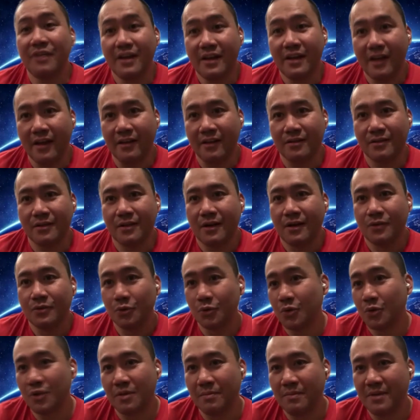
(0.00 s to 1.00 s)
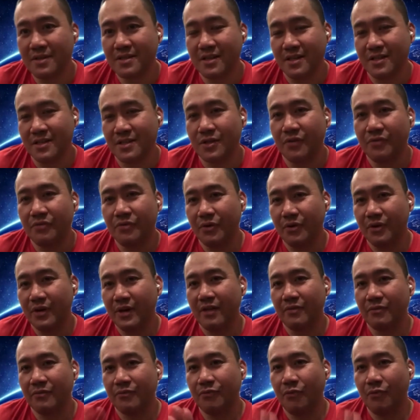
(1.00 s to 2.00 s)
affiliate to do the business. So if
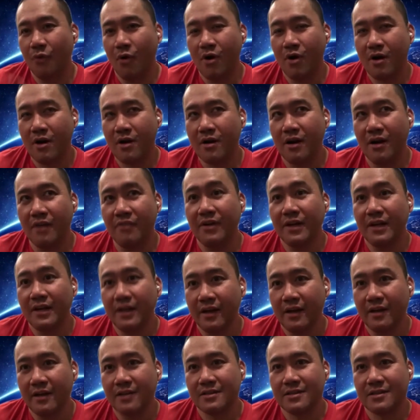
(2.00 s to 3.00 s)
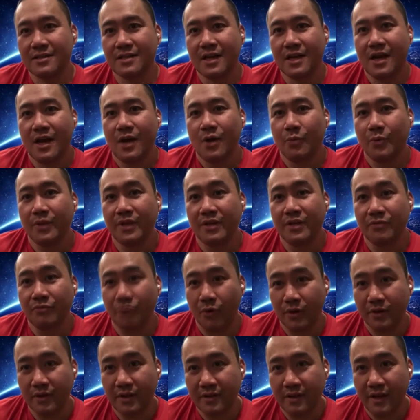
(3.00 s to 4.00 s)
you get 4 affiliates
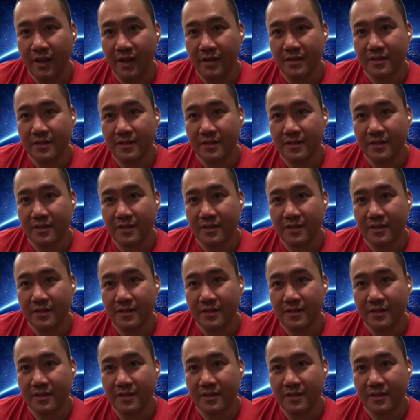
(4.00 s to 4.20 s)
within 14